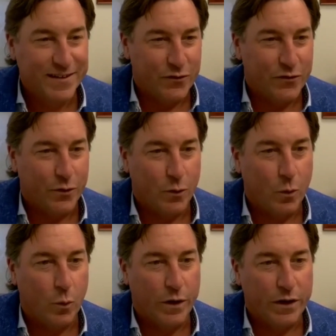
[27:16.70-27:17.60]
And
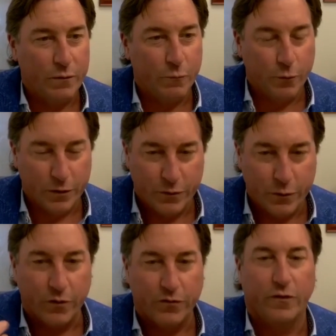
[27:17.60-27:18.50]
so we really
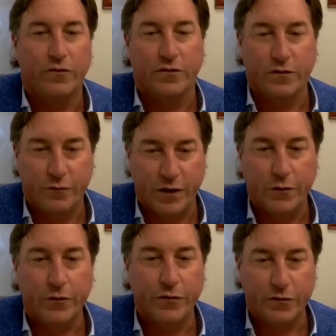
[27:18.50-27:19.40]
view ourselves as a
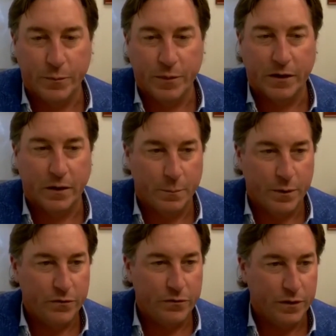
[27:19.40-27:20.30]
feeder system at
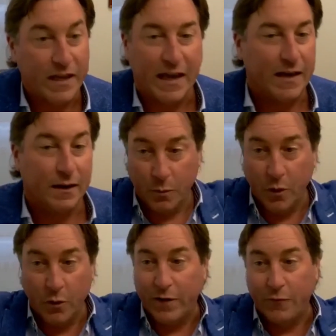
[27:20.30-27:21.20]
Compass. We can't
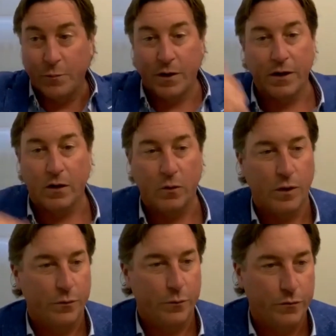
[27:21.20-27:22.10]
promote everybody all the
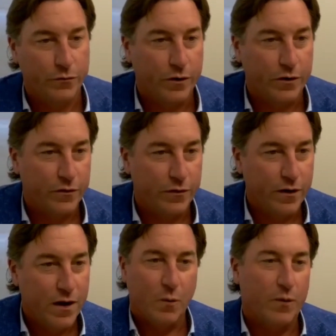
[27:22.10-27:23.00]
way through the structure,
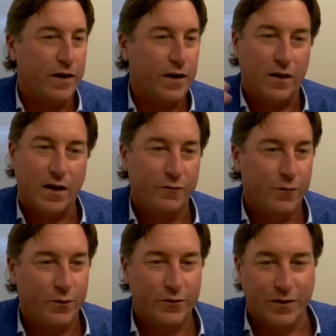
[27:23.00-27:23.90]
but we've had a lot of
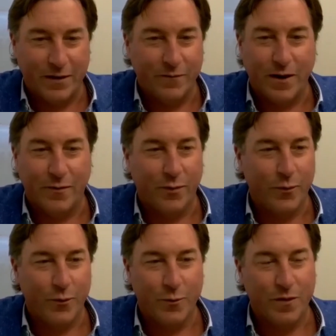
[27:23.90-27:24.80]
folks that have gotten
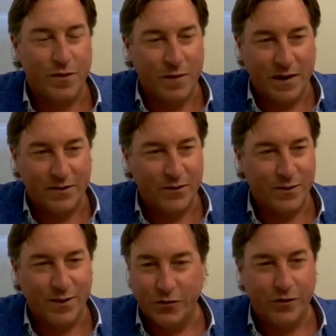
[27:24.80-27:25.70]
through, they've made it to
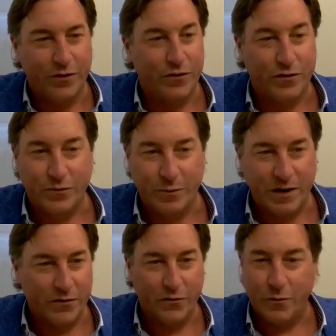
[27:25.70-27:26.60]
a junior construction
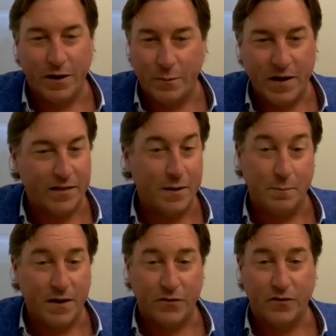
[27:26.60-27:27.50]
manager, ready to make that
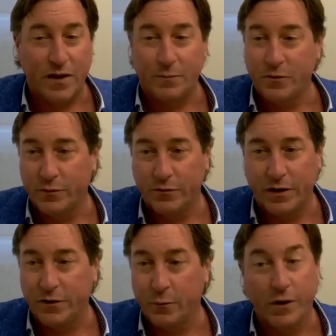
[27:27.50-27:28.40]
next step to a
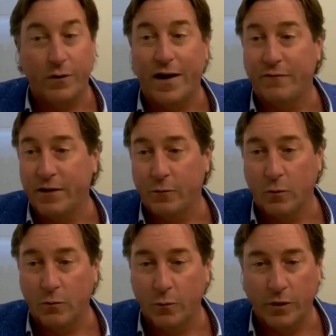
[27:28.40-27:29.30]
senior. We don't have that
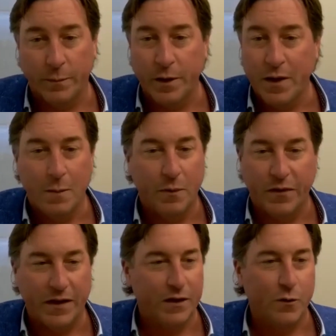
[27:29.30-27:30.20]
role for them, but
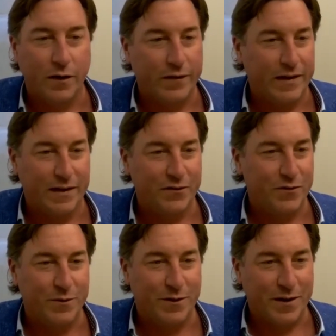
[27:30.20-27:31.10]
they can go out and they can
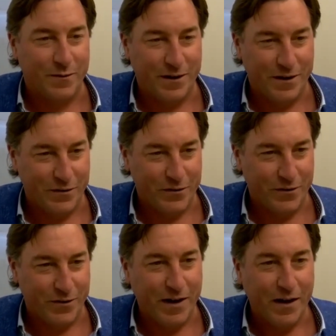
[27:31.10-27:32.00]
contribute now in
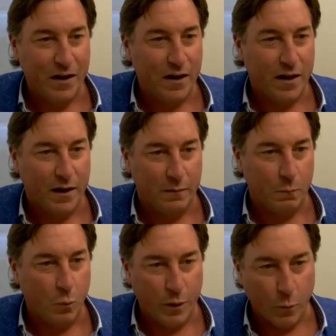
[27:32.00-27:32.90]
industry. And
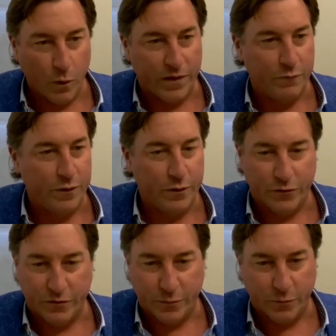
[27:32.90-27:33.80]
we want that feeder
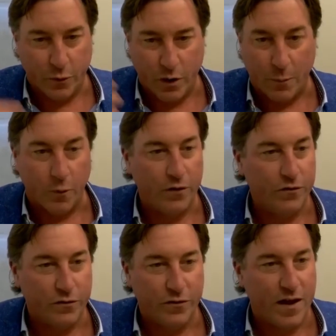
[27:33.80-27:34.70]
system through our
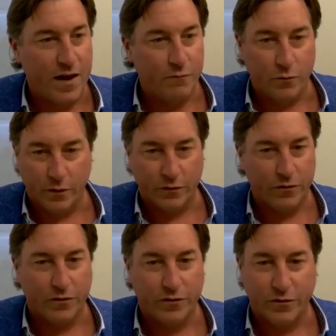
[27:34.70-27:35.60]
operations staff, through our
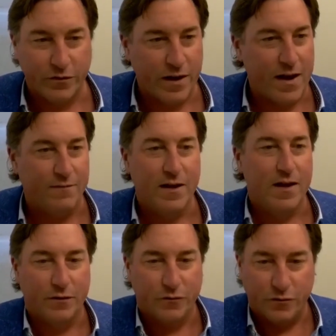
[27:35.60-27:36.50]
construction staff.
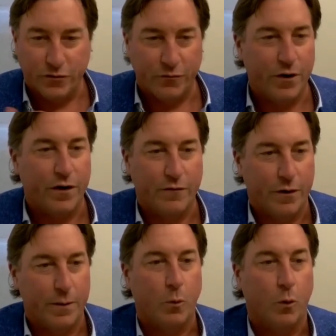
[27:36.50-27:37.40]
It's just very,
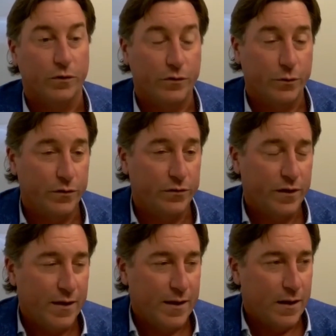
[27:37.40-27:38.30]
very important to us.
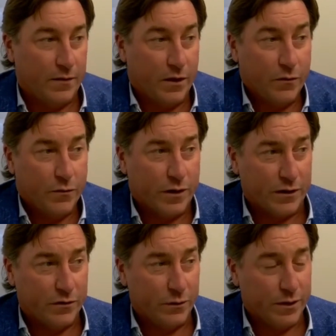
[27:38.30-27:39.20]
And the other thing
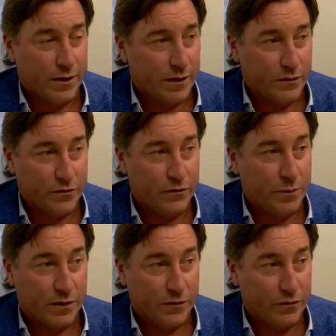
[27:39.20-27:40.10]
to it, and this has
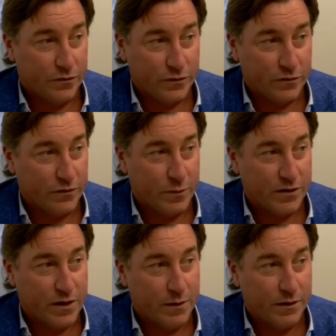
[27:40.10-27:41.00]
been consistent since my
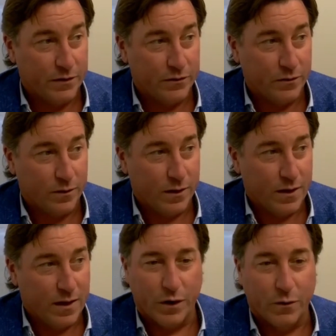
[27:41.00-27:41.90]
time at Digital,
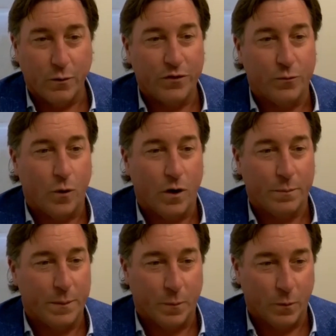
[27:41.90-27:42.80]
we don't always
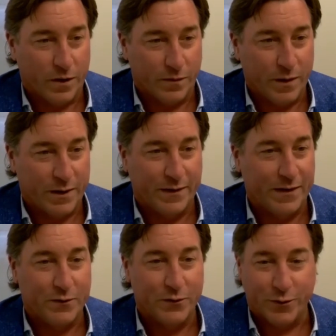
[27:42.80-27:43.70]
want people that have been in the
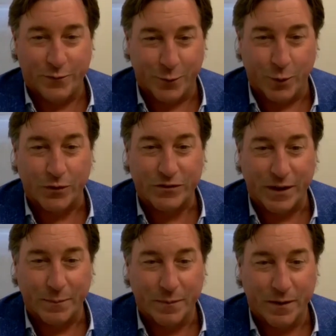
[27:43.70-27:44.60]
industry for a long
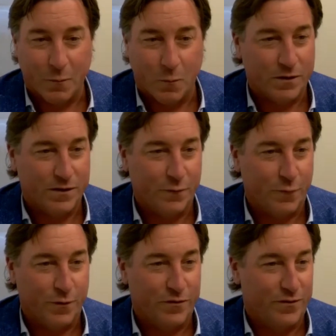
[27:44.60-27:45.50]
time. I want
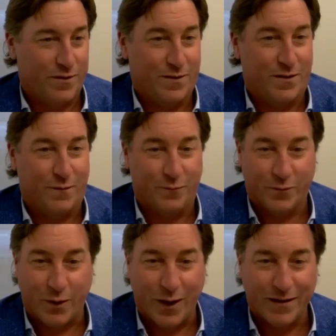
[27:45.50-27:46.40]
difference of
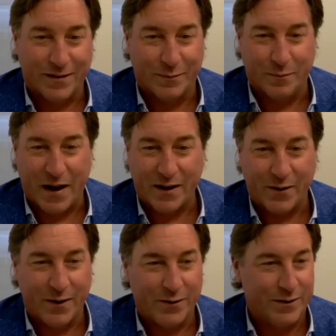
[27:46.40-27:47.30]
thought,
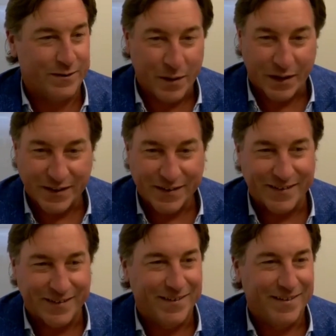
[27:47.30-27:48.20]
background, and opinion.
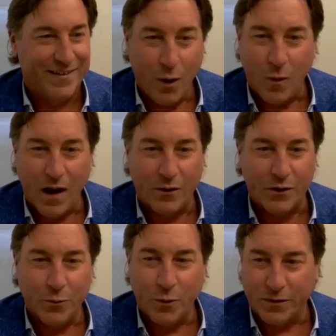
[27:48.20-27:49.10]
And, oh, wow,
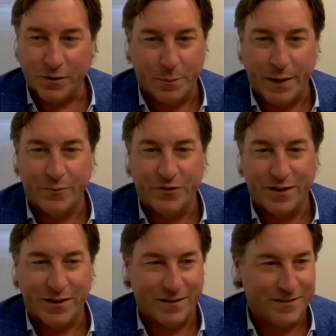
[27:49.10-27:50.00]
you worked at
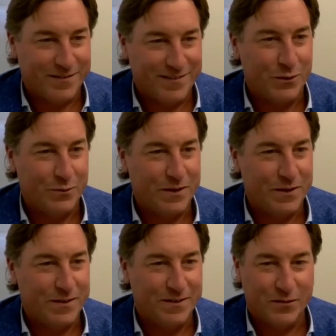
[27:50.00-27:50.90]
Pepsi and you
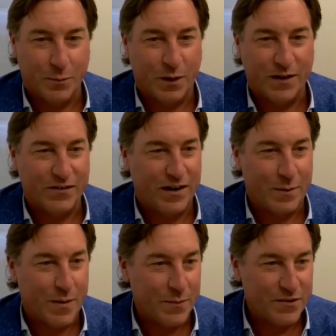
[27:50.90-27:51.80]
did supply chain
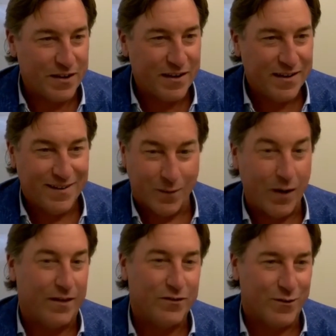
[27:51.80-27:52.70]
at Pepsi.
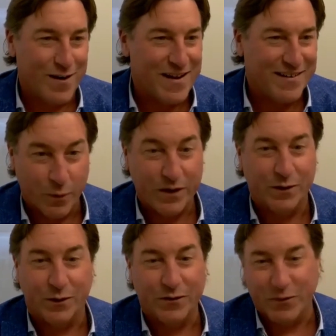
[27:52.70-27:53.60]
Wow, that's great. We could
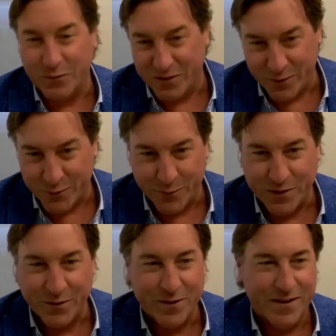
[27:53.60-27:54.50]
learn some stuff from
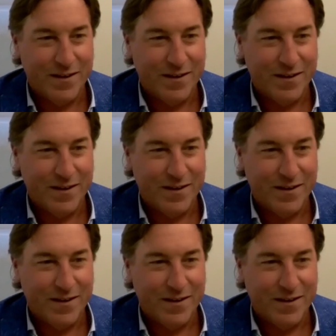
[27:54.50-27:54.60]
you.